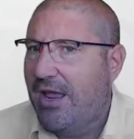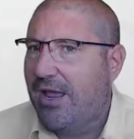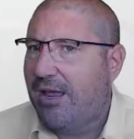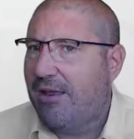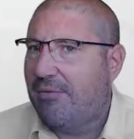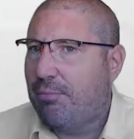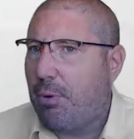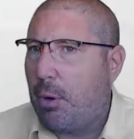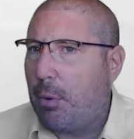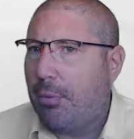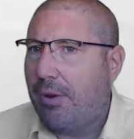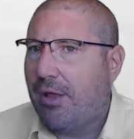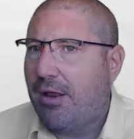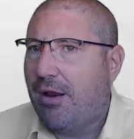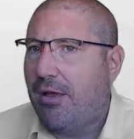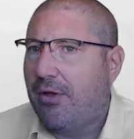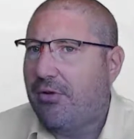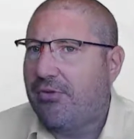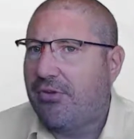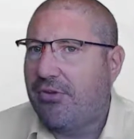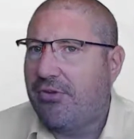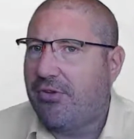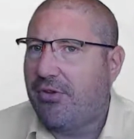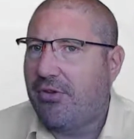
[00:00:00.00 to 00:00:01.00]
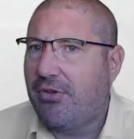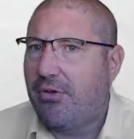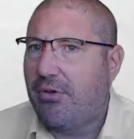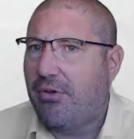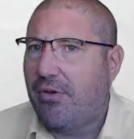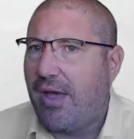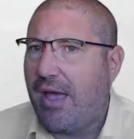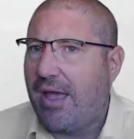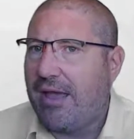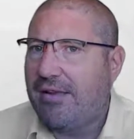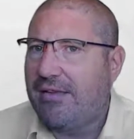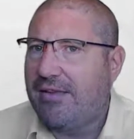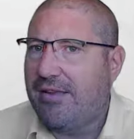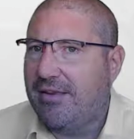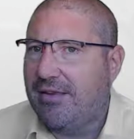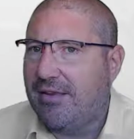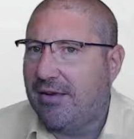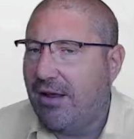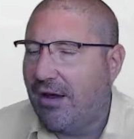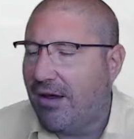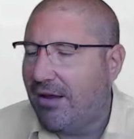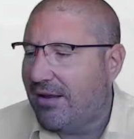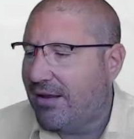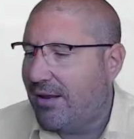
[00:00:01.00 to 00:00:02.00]
it's probably closer to 80
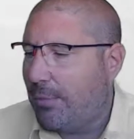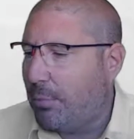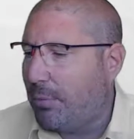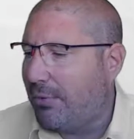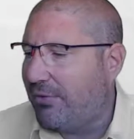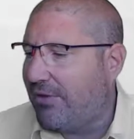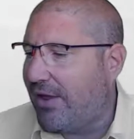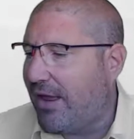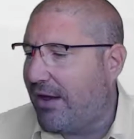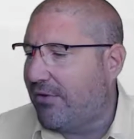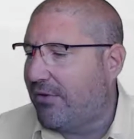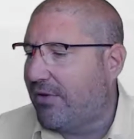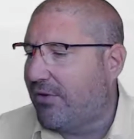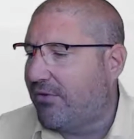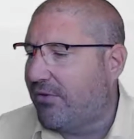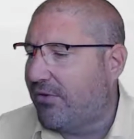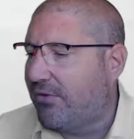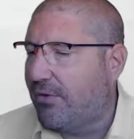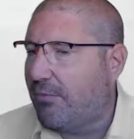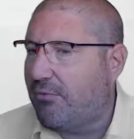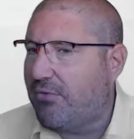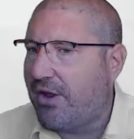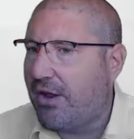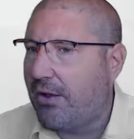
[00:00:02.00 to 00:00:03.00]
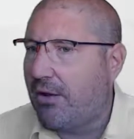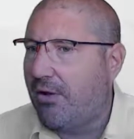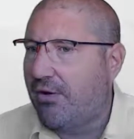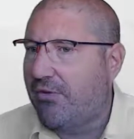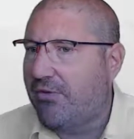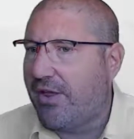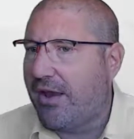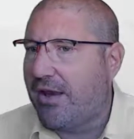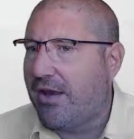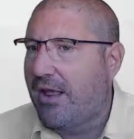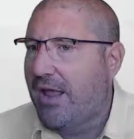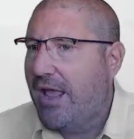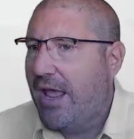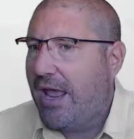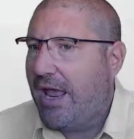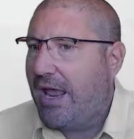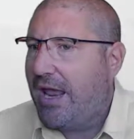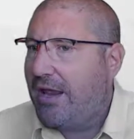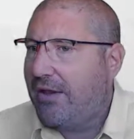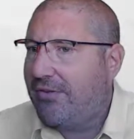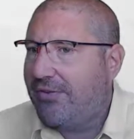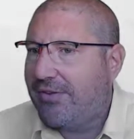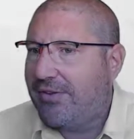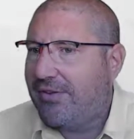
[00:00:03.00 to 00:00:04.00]
to 90% of the subject content
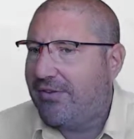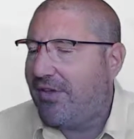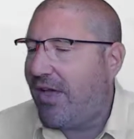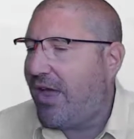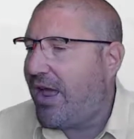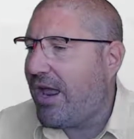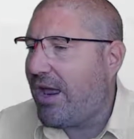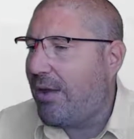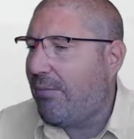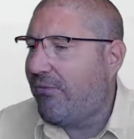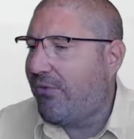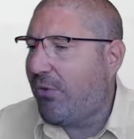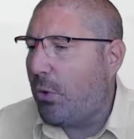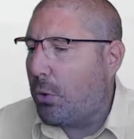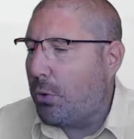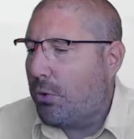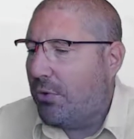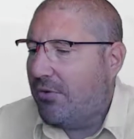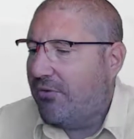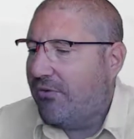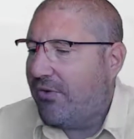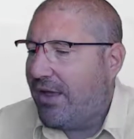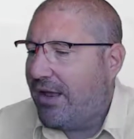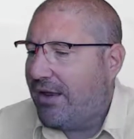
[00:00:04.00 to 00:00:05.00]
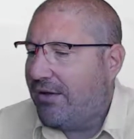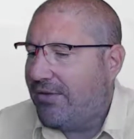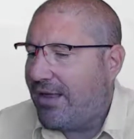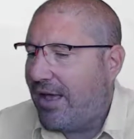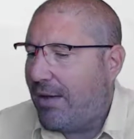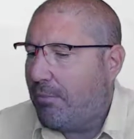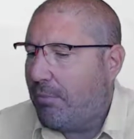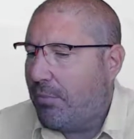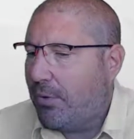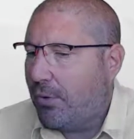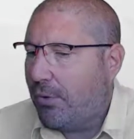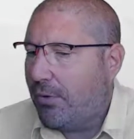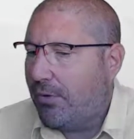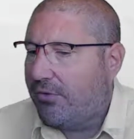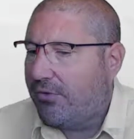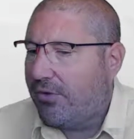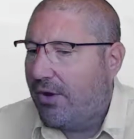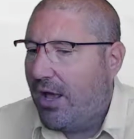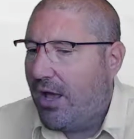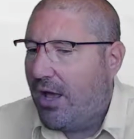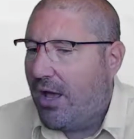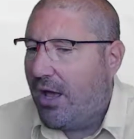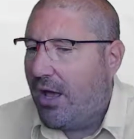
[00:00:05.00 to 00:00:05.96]
is the same for all the exam boards.